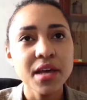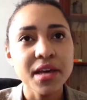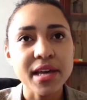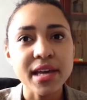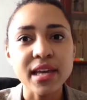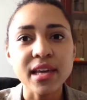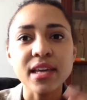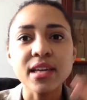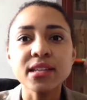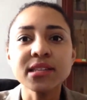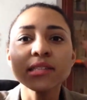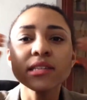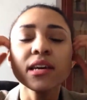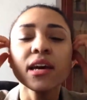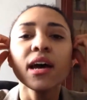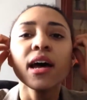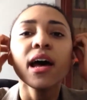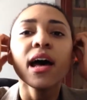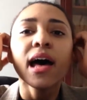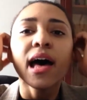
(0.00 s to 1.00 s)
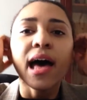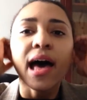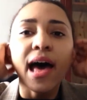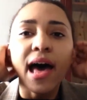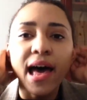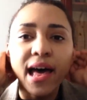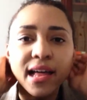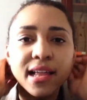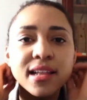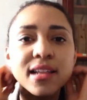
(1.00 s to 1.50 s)
It gets
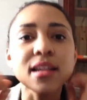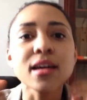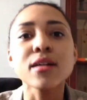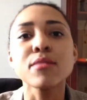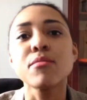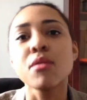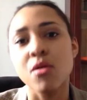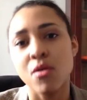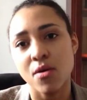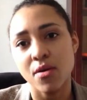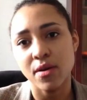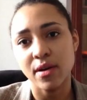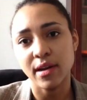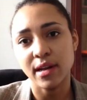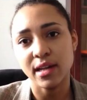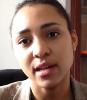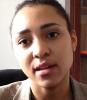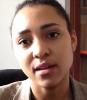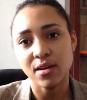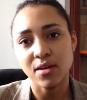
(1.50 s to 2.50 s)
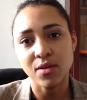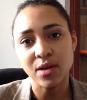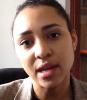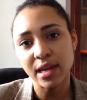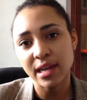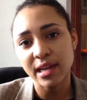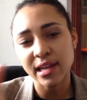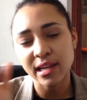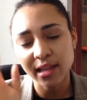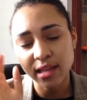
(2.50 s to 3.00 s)
hella boring,
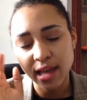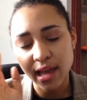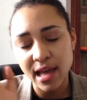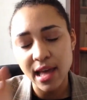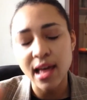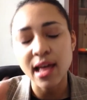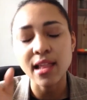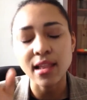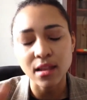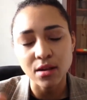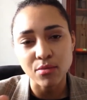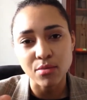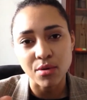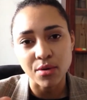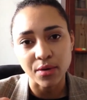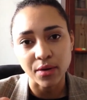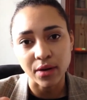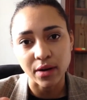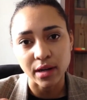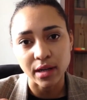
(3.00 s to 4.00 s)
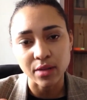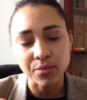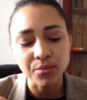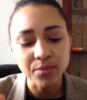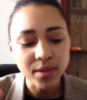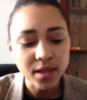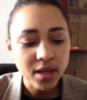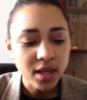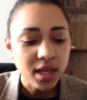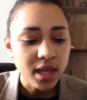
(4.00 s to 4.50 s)
okay? Hella boring.
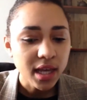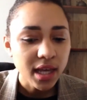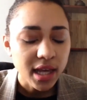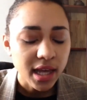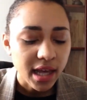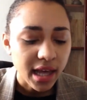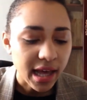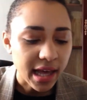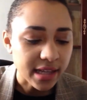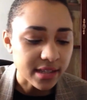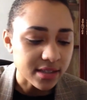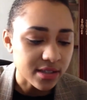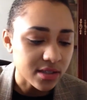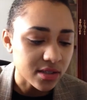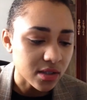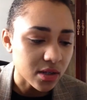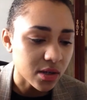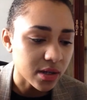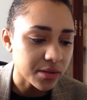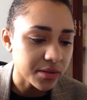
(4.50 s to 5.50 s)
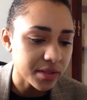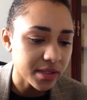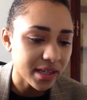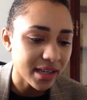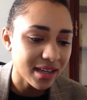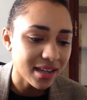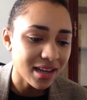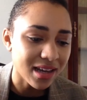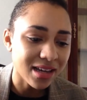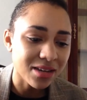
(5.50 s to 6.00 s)
And so I was
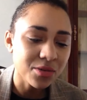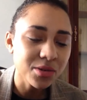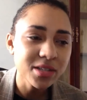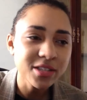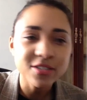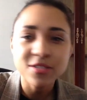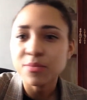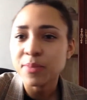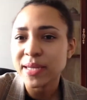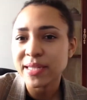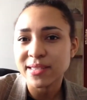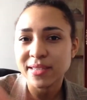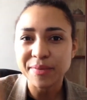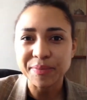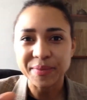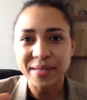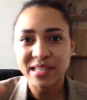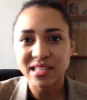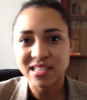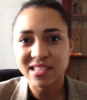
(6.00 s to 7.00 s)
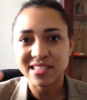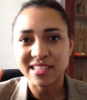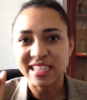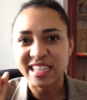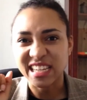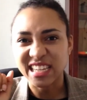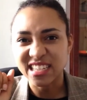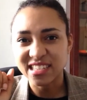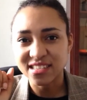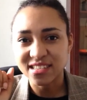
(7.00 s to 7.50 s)
like, I want to spice up my
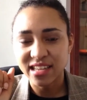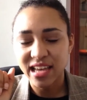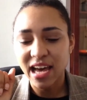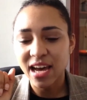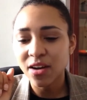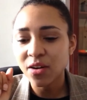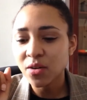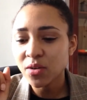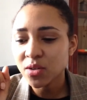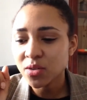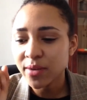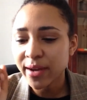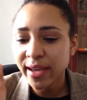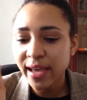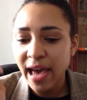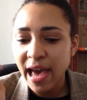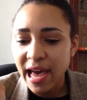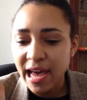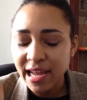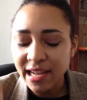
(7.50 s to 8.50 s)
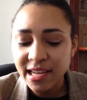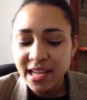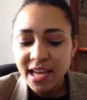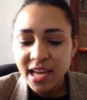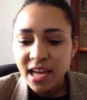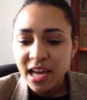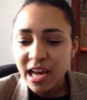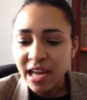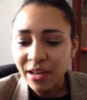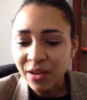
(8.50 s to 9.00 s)
studies. How do I add
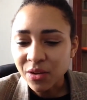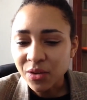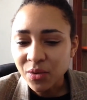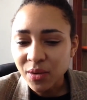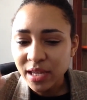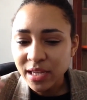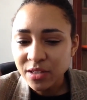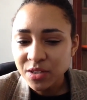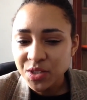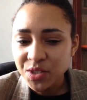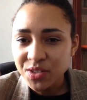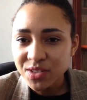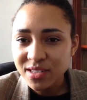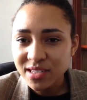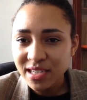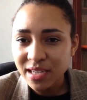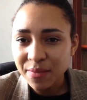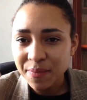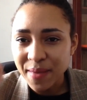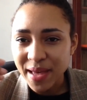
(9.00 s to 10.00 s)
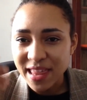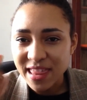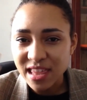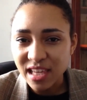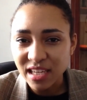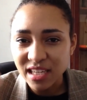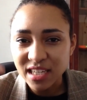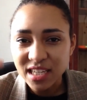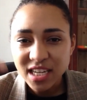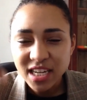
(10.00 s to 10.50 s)
a new interesting
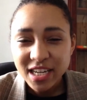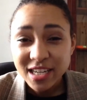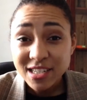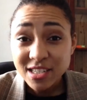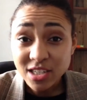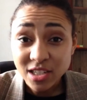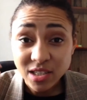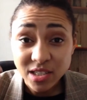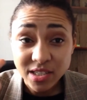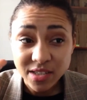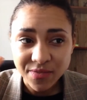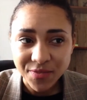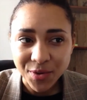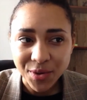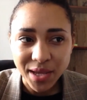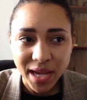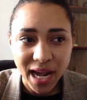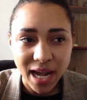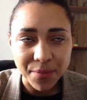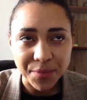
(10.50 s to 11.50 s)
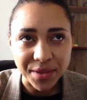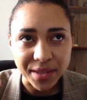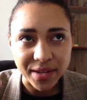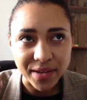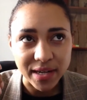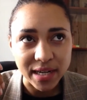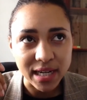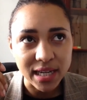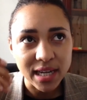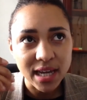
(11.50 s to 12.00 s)
method to learn
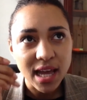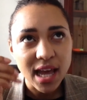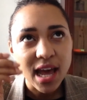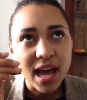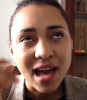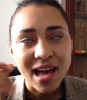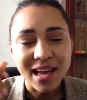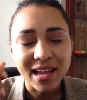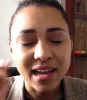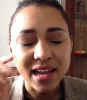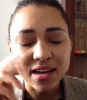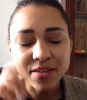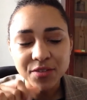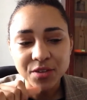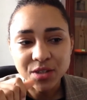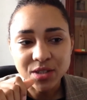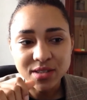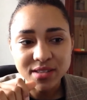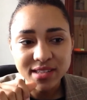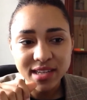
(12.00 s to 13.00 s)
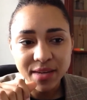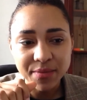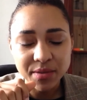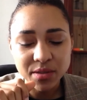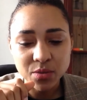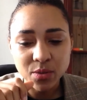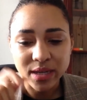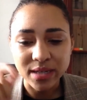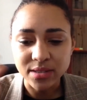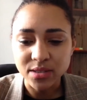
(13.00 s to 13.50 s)
vocabulary and have a good time
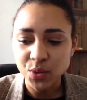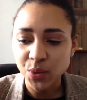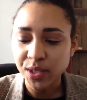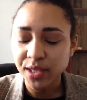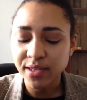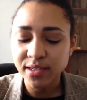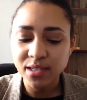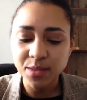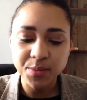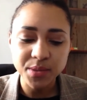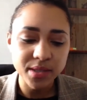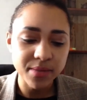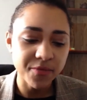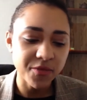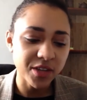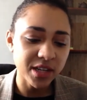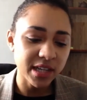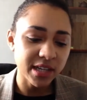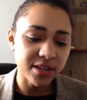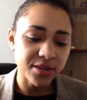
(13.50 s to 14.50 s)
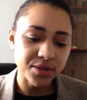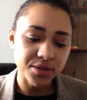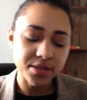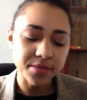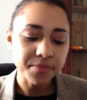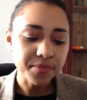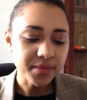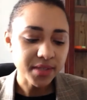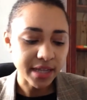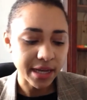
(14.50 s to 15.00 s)
as well? So I looked up some
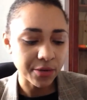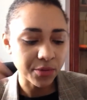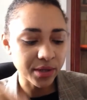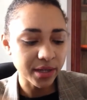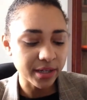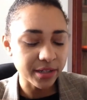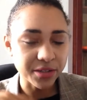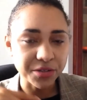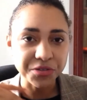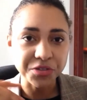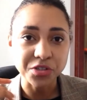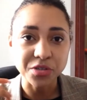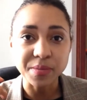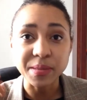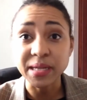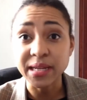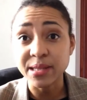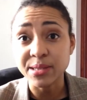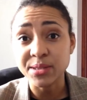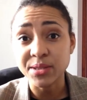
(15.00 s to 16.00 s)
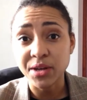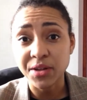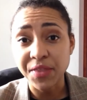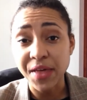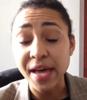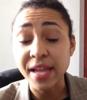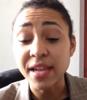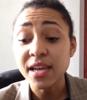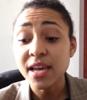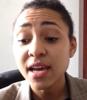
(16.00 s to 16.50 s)
videos, I went on YouTube and I saw
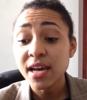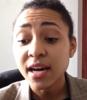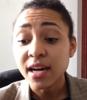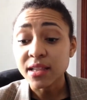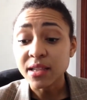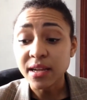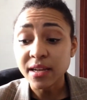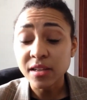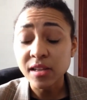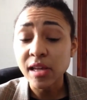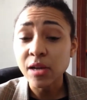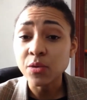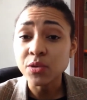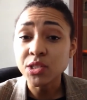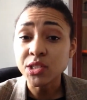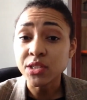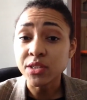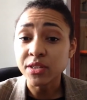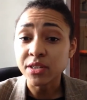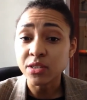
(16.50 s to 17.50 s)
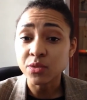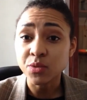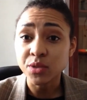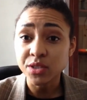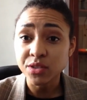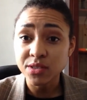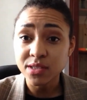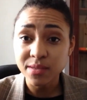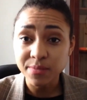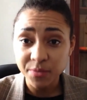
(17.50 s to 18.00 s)
that a lot of language learners were
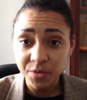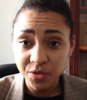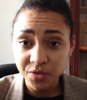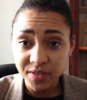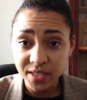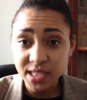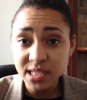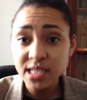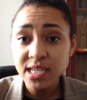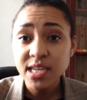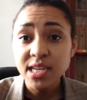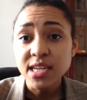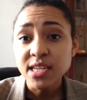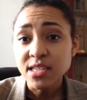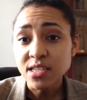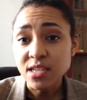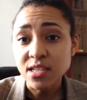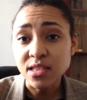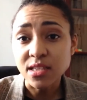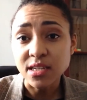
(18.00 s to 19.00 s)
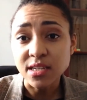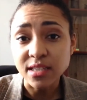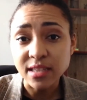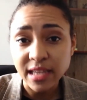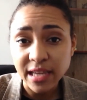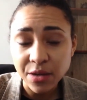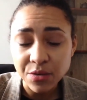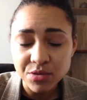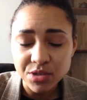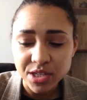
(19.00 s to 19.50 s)
using movies to learn
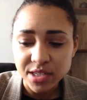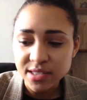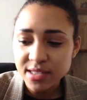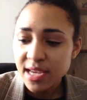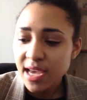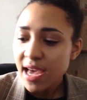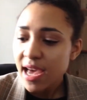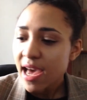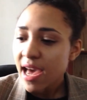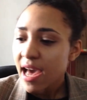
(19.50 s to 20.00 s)
languages.